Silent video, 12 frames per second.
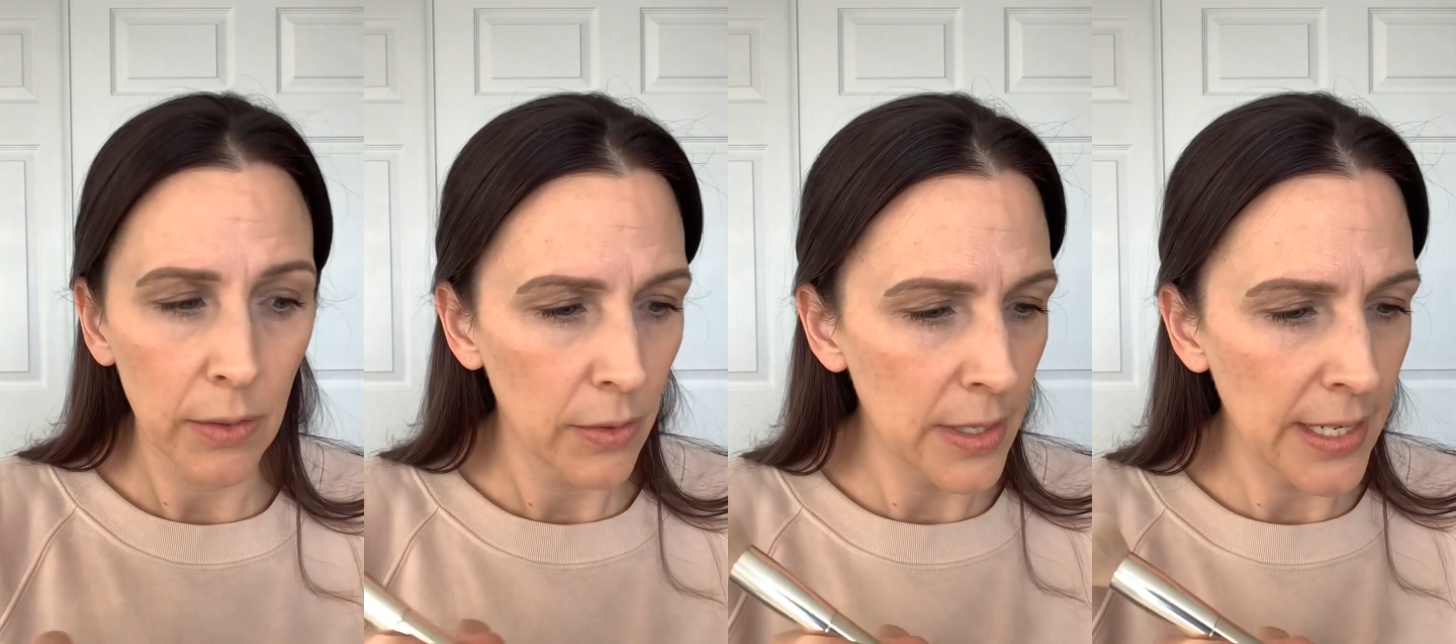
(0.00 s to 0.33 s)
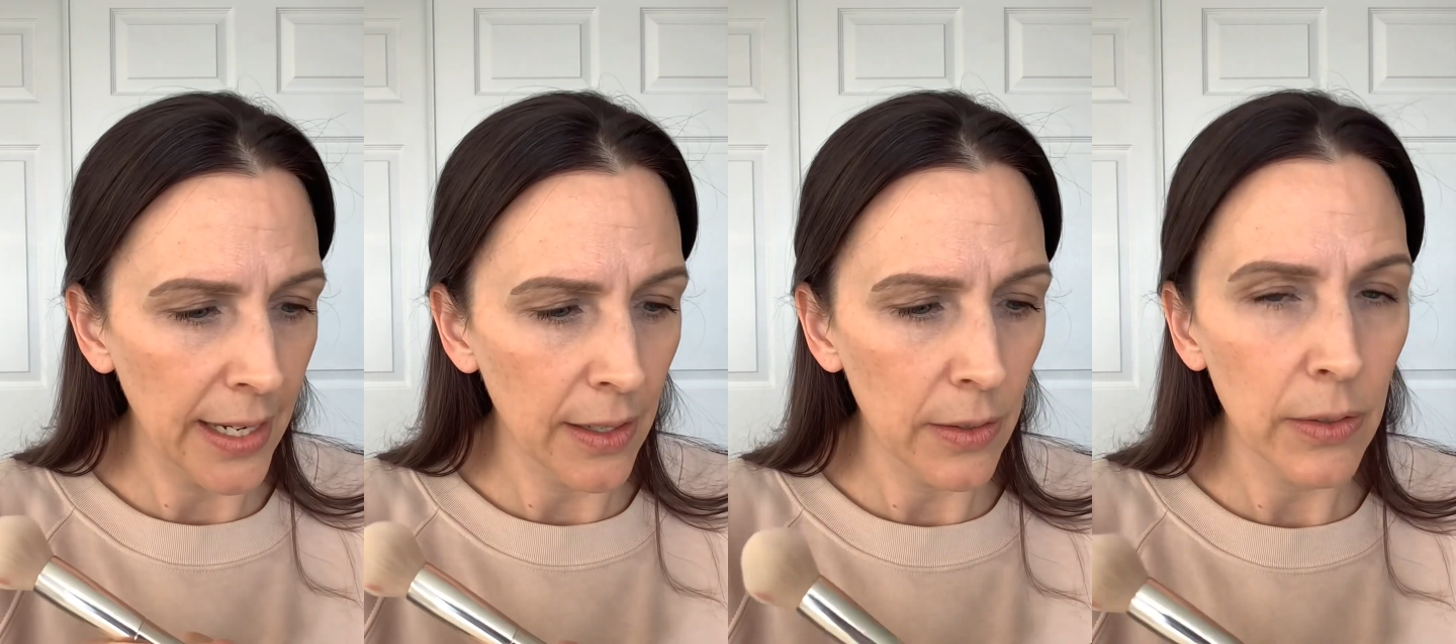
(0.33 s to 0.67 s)

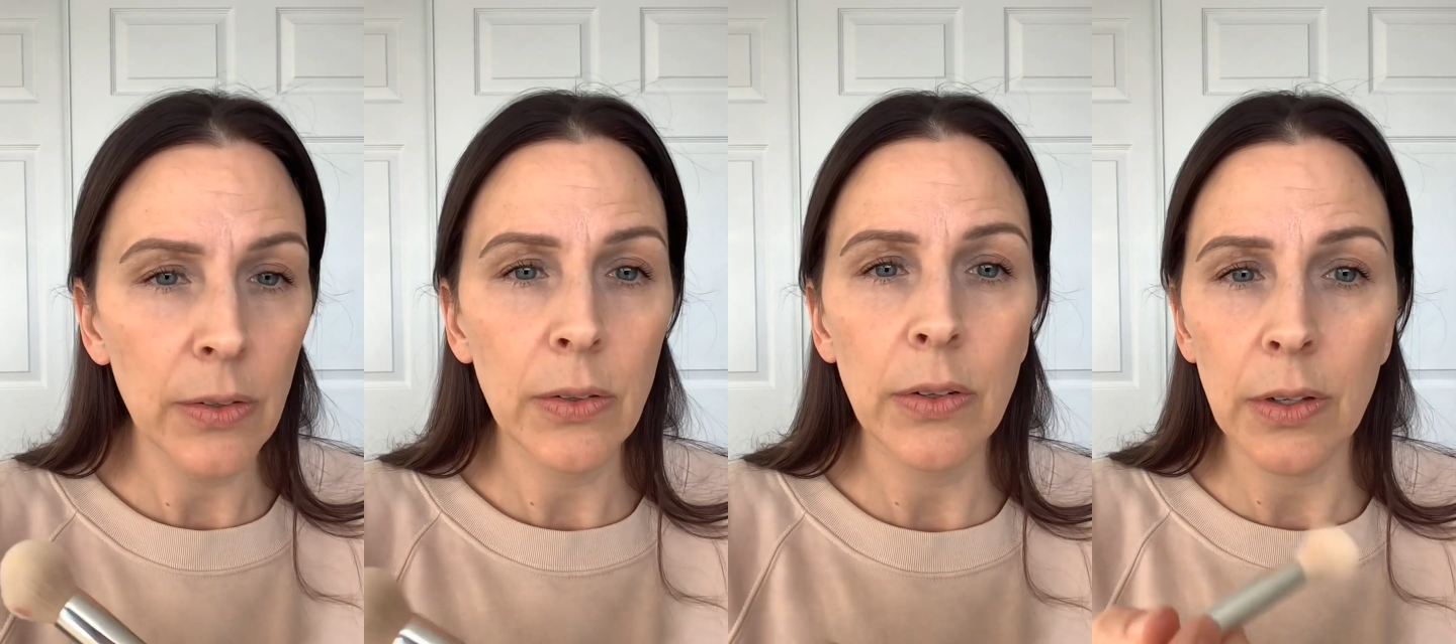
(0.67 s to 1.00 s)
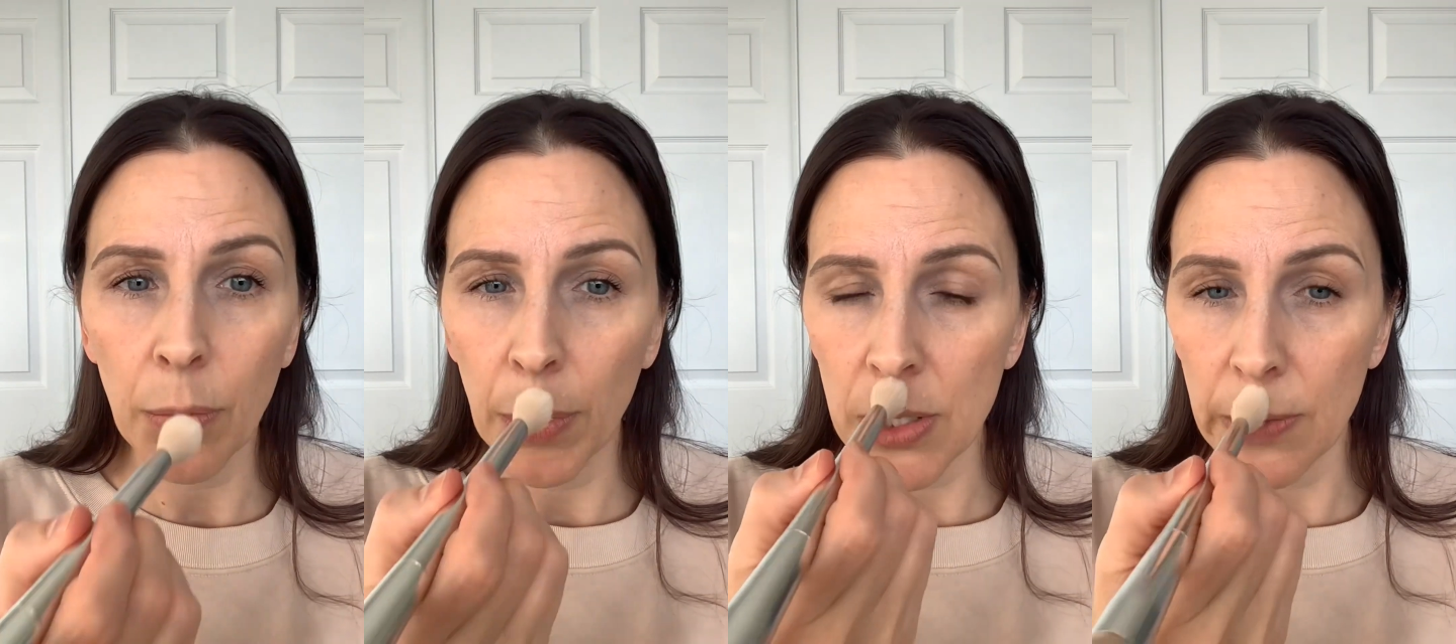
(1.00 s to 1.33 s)
down
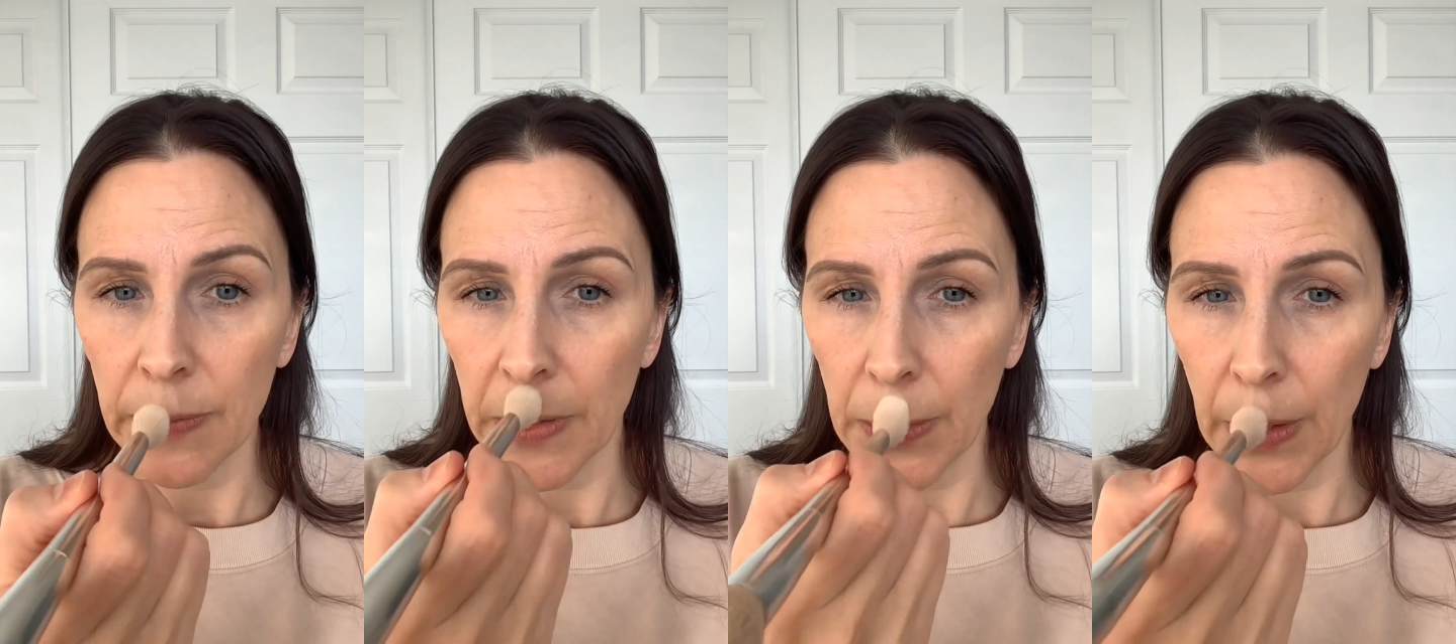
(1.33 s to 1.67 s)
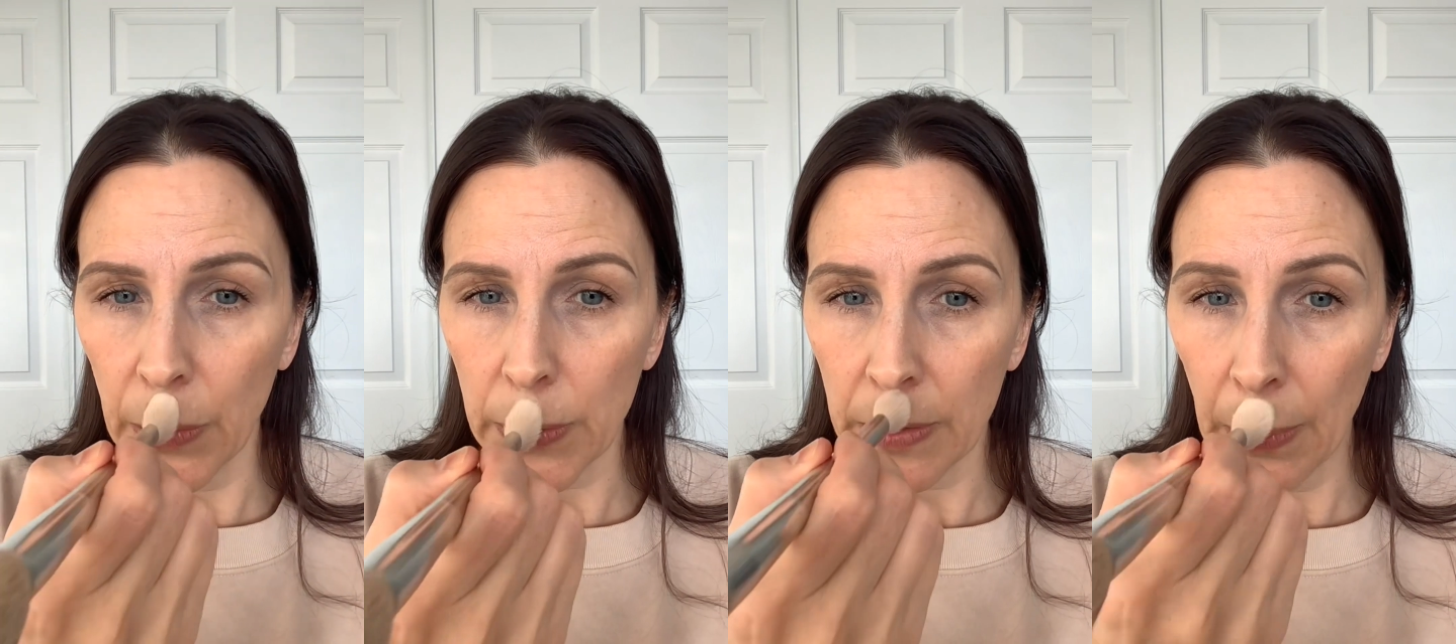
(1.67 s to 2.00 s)
the bridge of your
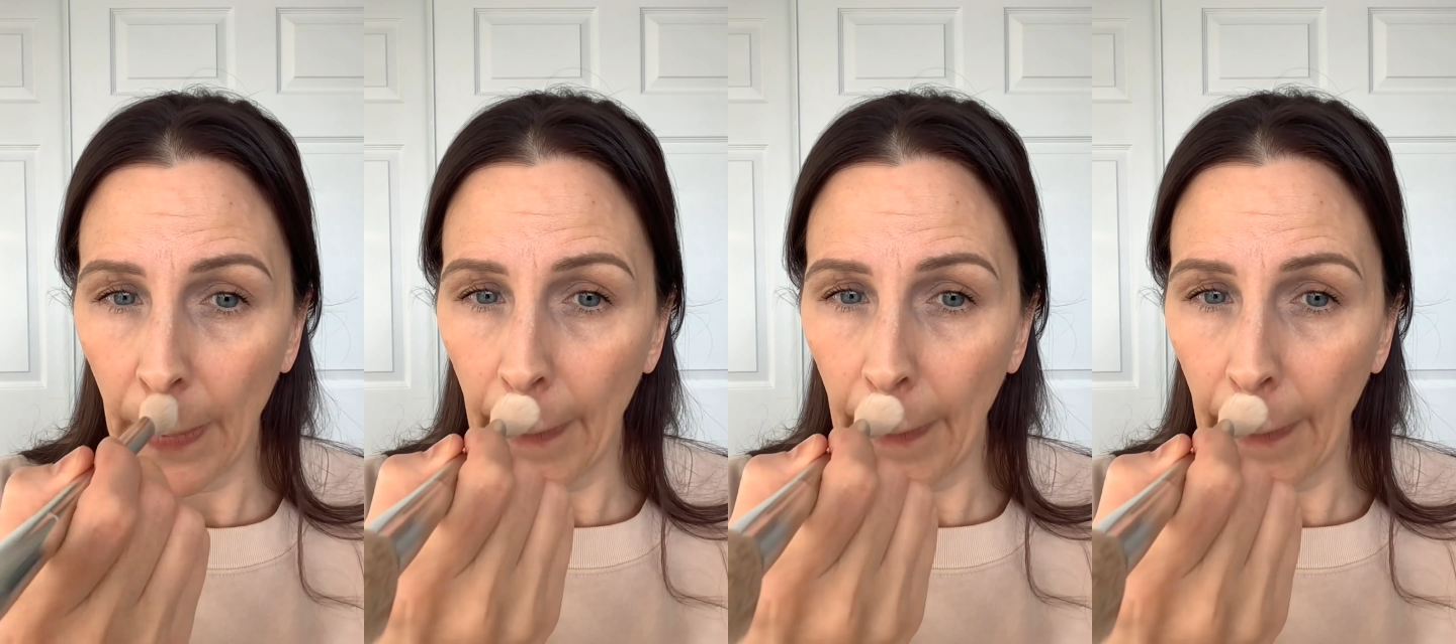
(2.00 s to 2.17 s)
nose.